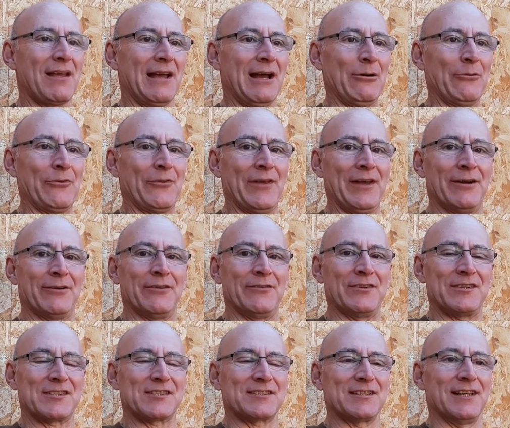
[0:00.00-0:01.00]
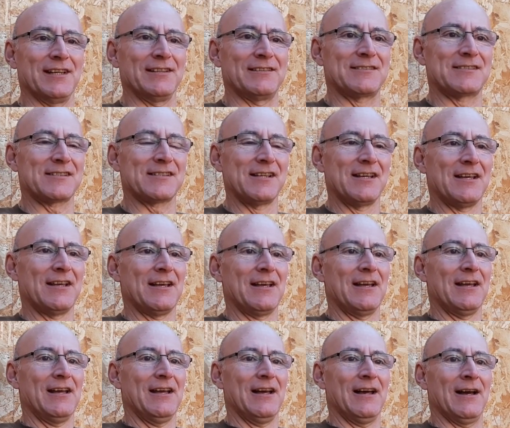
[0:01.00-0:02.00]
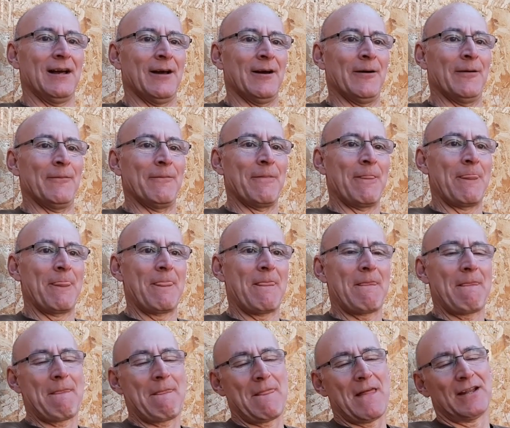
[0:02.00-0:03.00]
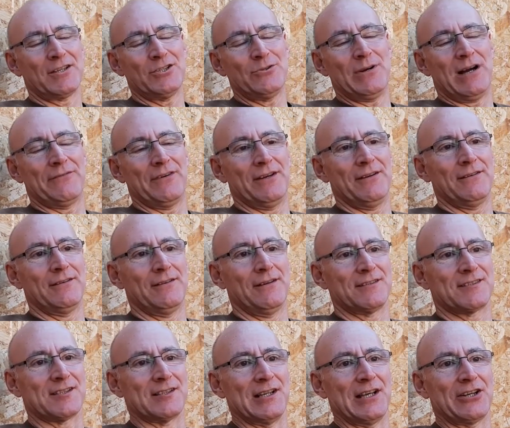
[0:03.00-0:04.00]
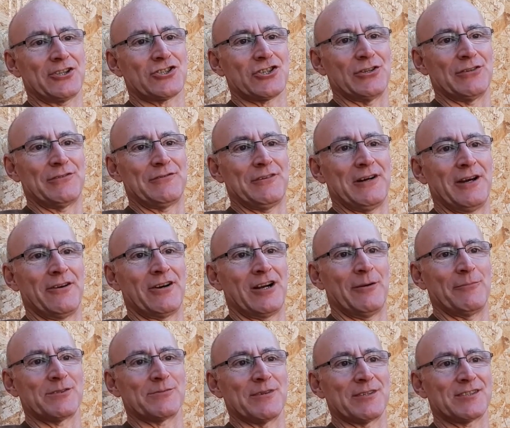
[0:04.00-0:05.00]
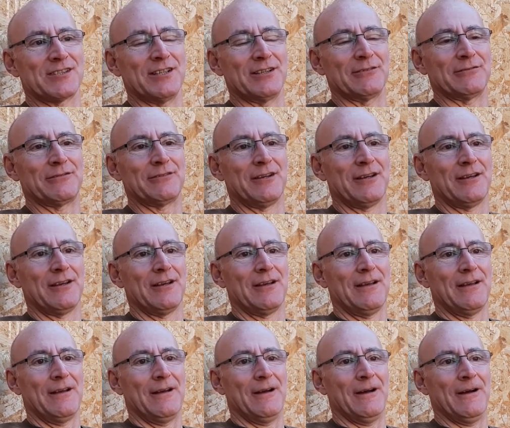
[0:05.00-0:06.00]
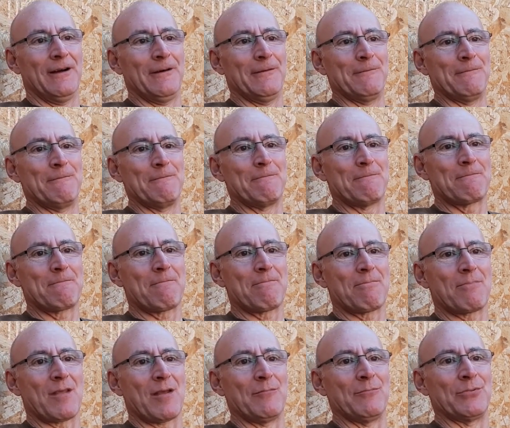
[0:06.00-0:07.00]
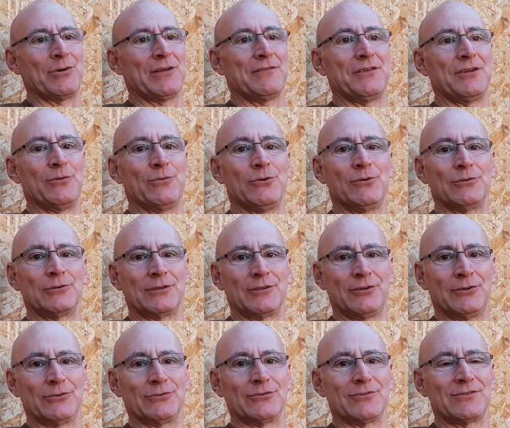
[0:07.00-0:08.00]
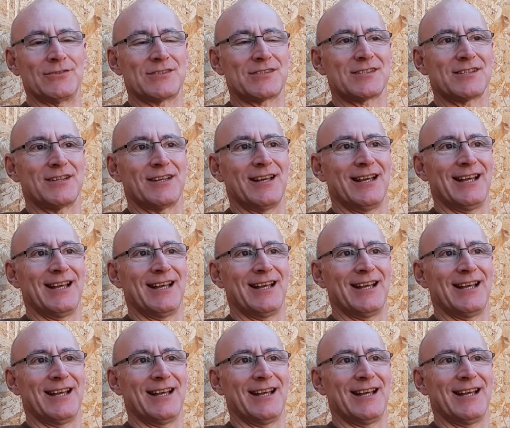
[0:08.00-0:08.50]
out there in the States. I do have a selection of firearms myself, but if you own guns,